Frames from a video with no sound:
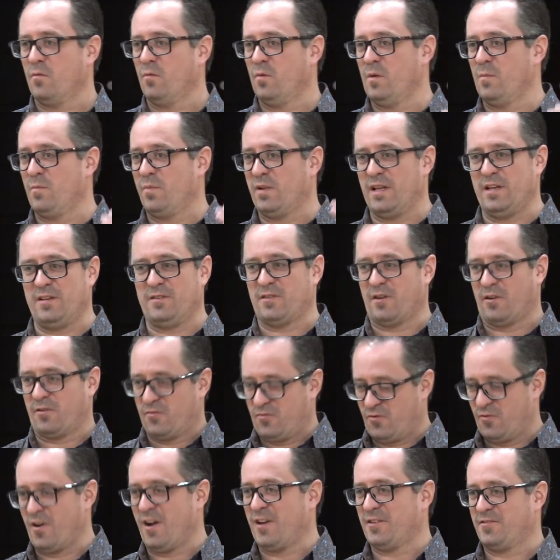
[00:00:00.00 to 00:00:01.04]
We place our
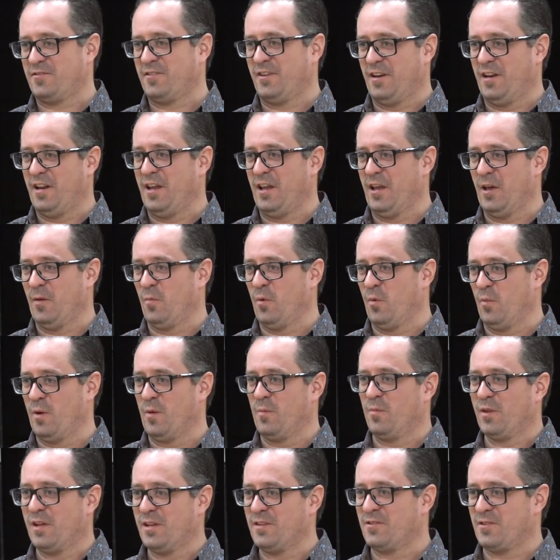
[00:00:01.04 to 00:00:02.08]
trust in him, and we
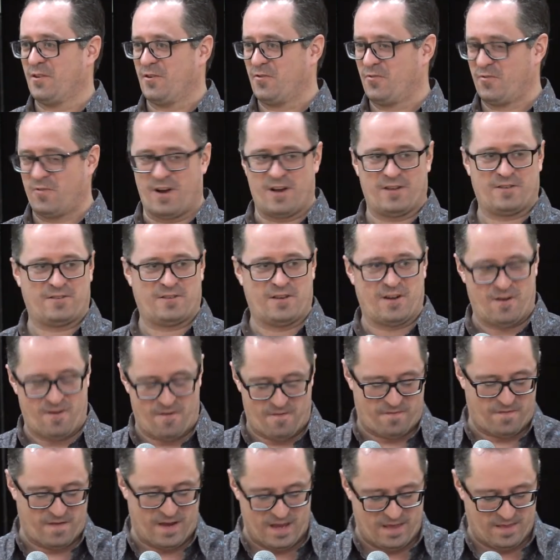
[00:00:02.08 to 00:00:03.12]
place our trust and our
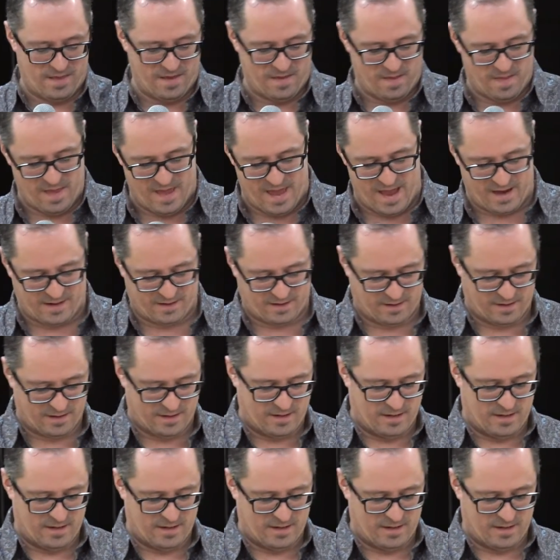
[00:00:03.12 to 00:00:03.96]
faith in that.